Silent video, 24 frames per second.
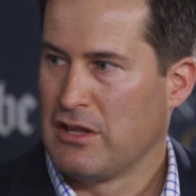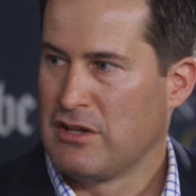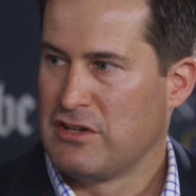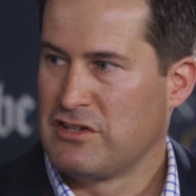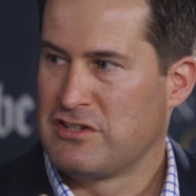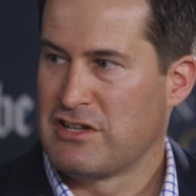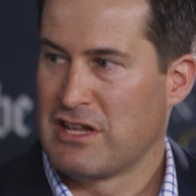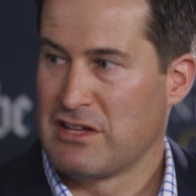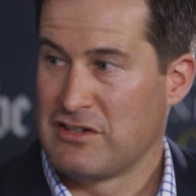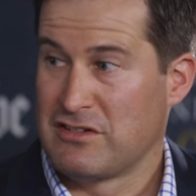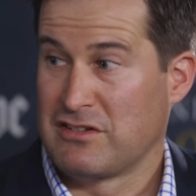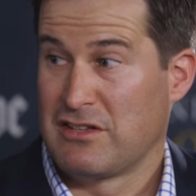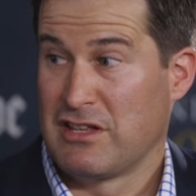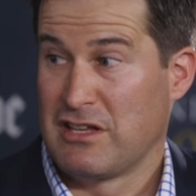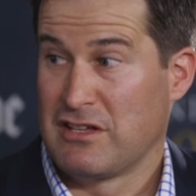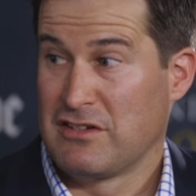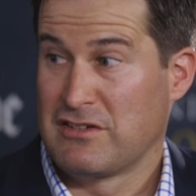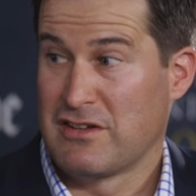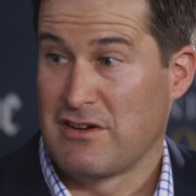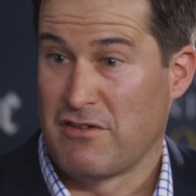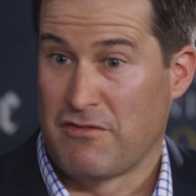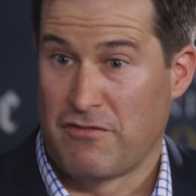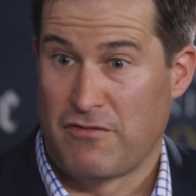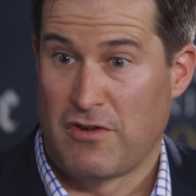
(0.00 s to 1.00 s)
says
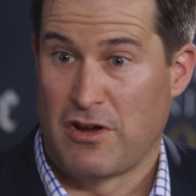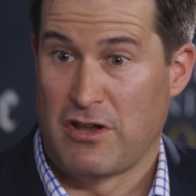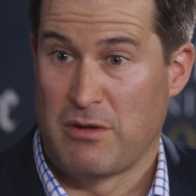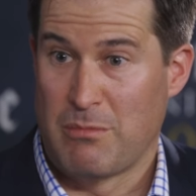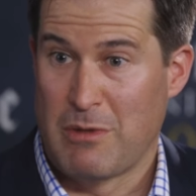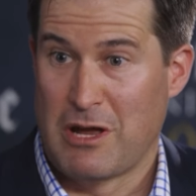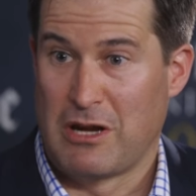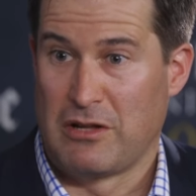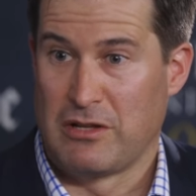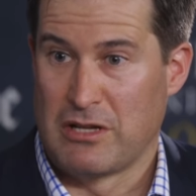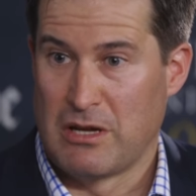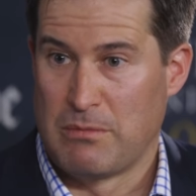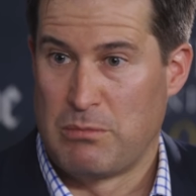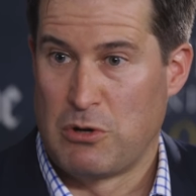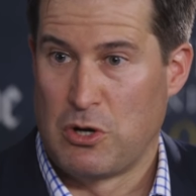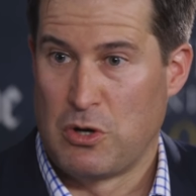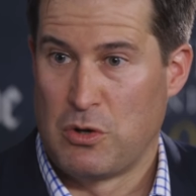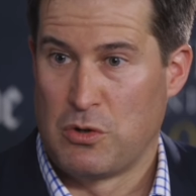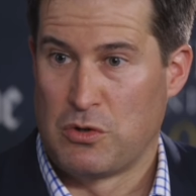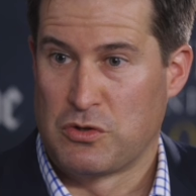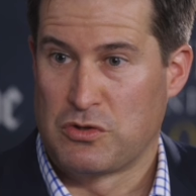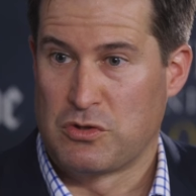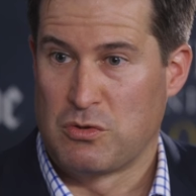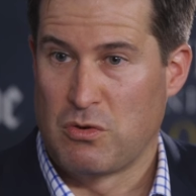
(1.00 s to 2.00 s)
things that are fundamentally
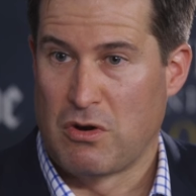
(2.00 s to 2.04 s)
opposed